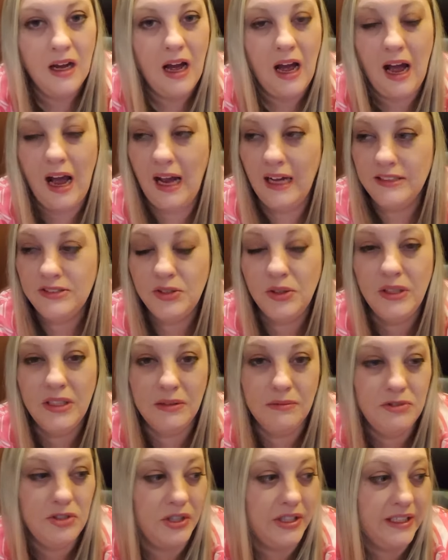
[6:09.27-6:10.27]
I
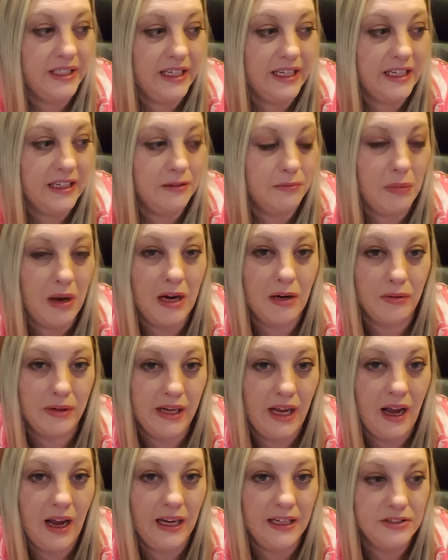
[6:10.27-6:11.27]
started drinking my
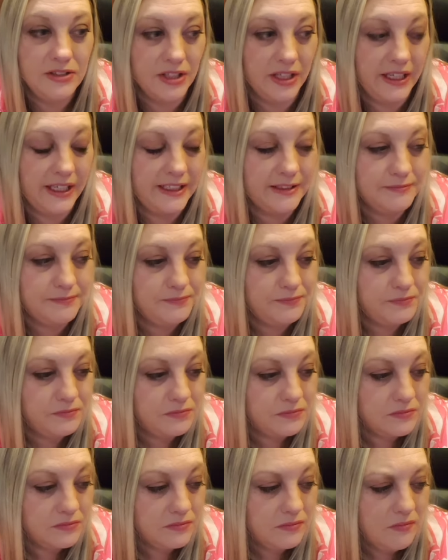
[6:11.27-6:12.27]
Rehydrate.
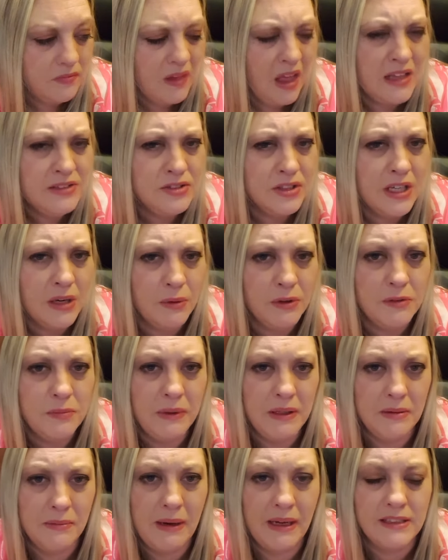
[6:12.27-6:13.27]
I took it with
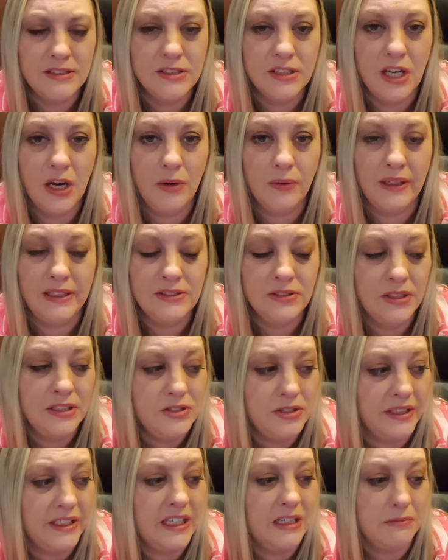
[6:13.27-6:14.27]
me to Mexico, and I started
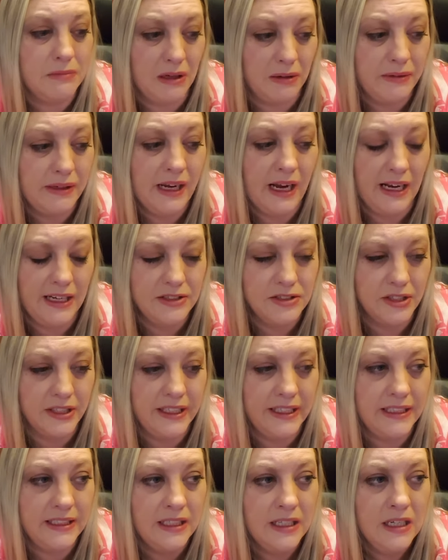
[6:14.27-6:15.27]
drinking my
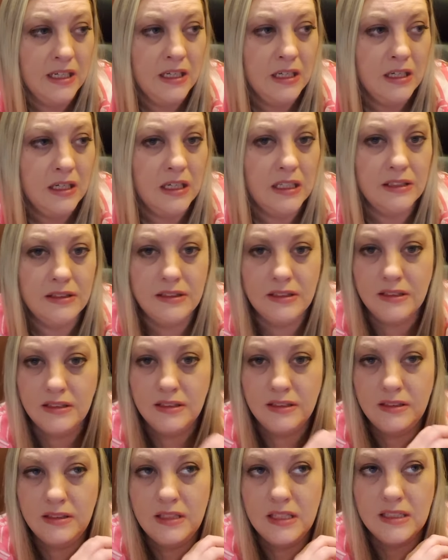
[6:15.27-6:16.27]
Rehydrate
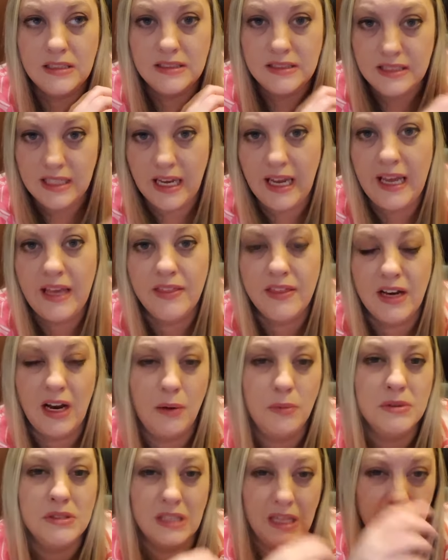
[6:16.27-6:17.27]
the day that I
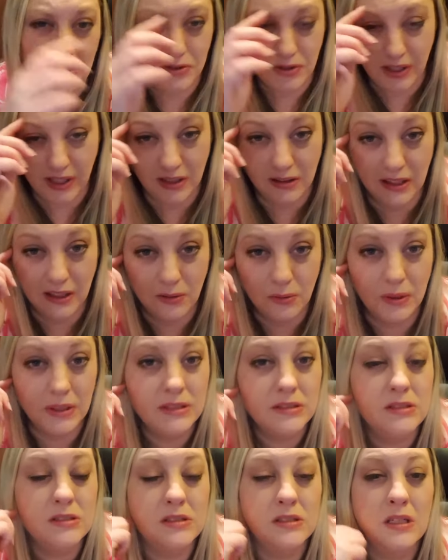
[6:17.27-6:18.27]
was allowed to drink
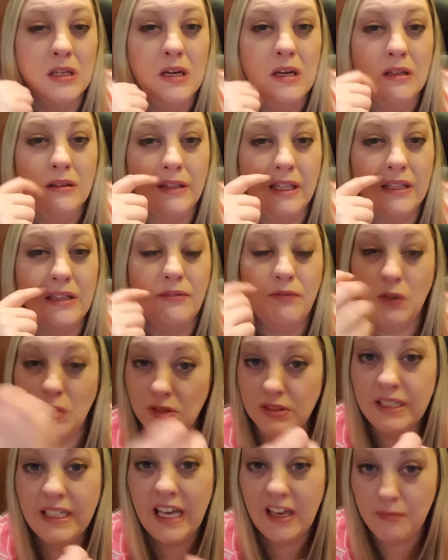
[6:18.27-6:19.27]
liquids. Like, the
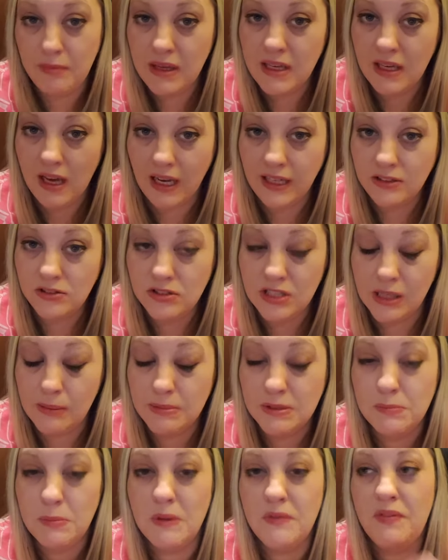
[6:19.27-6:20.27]
first they gave me ice
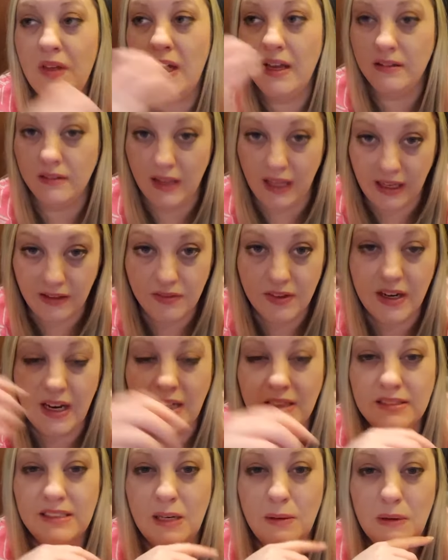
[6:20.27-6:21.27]
chips, but then, like, the
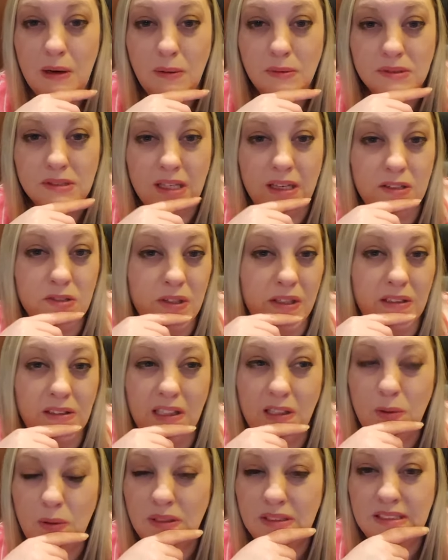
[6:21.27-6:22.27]
next day when I was allowed to drink
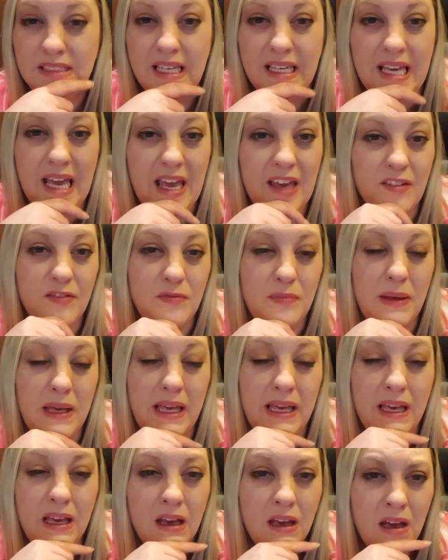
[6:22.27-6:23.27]
liquids, they gave
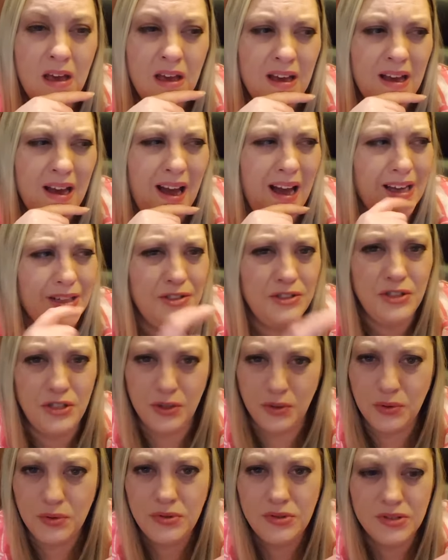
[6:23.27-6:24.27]
me a
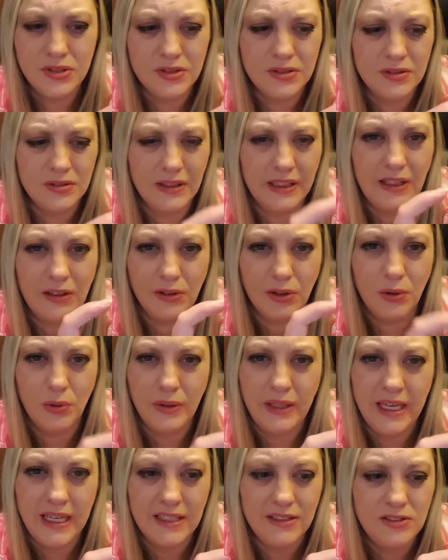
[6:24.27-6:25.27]
juice, like a little
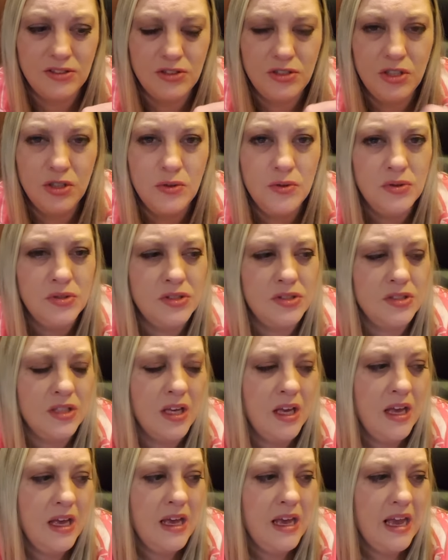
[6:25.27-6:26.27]
kid's juice,
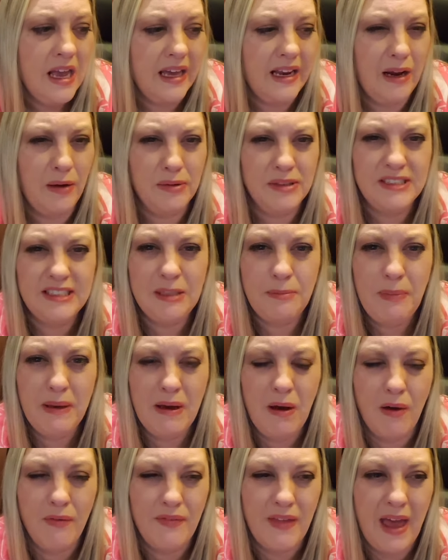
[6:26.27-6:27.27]
and I was sipping
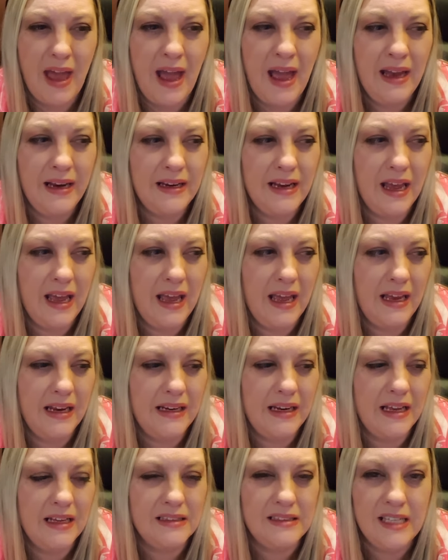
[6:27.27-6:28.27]
on that,
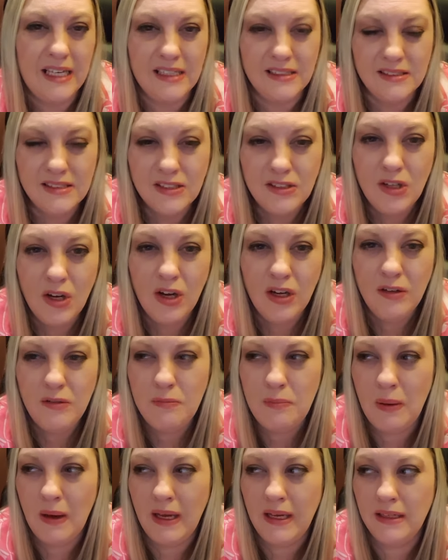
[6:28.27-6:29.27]
and it tasted
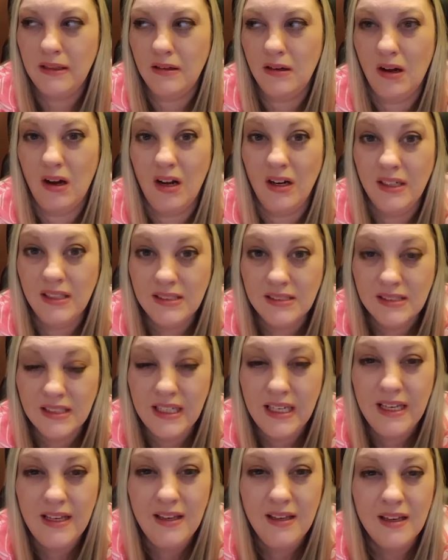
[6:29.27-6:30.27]
good, but
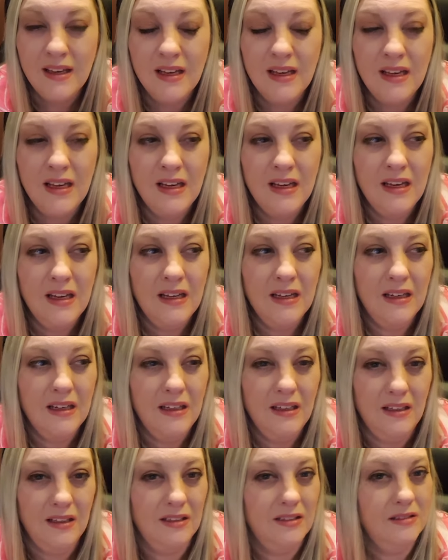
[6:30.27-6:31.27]
honestly,
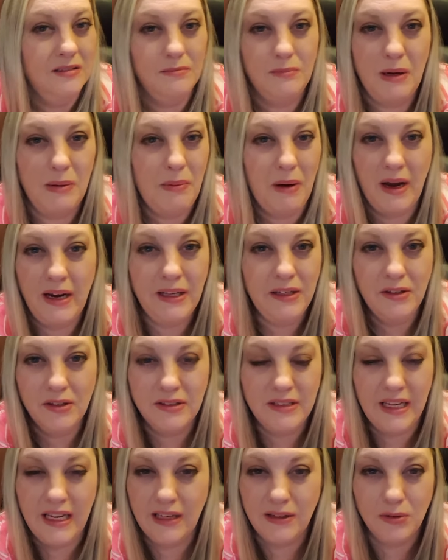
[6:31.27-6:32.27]
my body
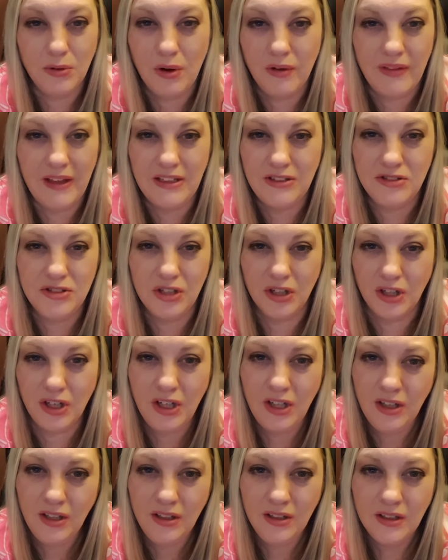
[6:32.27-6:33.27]
couldn't handle all that
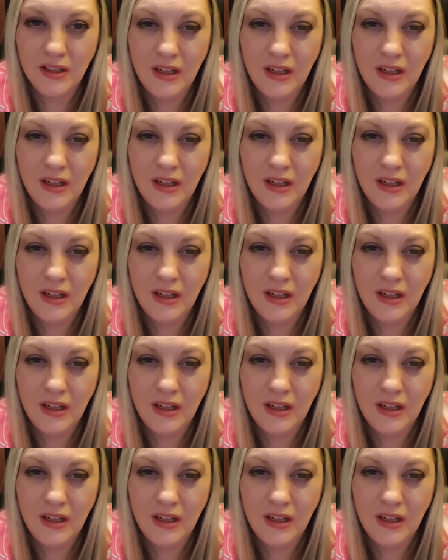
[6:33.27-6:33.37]
sugar,